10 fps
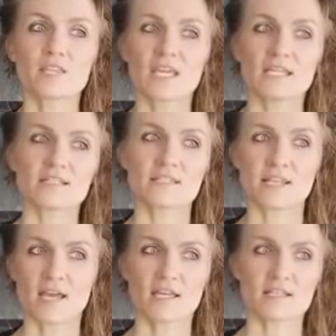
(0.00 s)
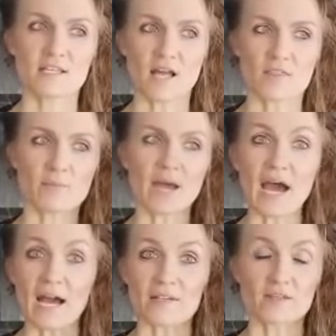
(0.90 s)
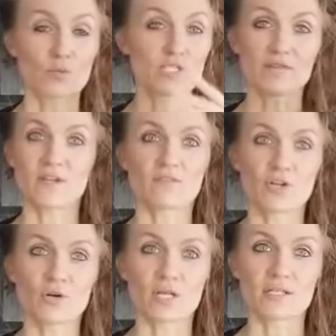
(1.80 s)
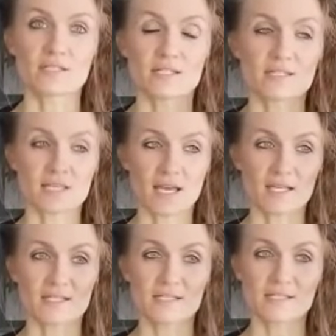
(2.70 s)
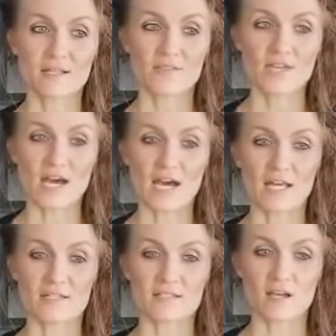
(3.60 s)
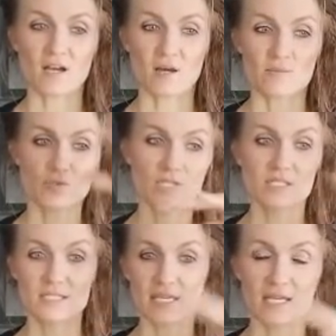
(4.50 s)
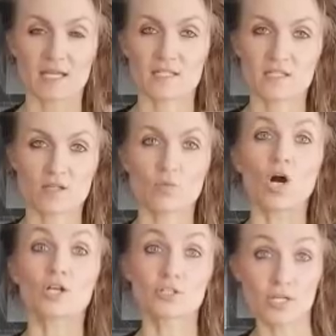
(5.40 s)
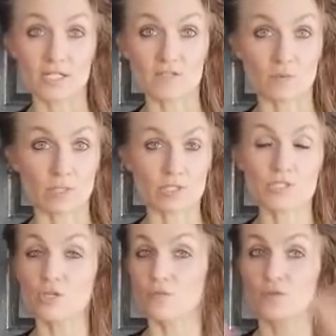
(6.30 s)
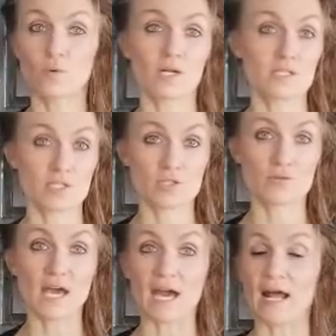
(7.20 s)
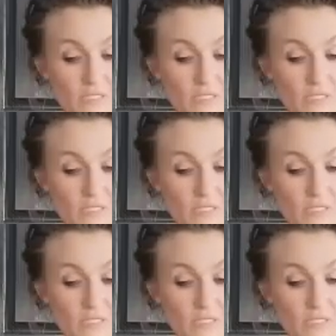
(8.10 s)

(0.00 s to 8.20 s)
it says on the back, that, which I've never noticed, it says that you can get water grains from her too if you wanted to do that.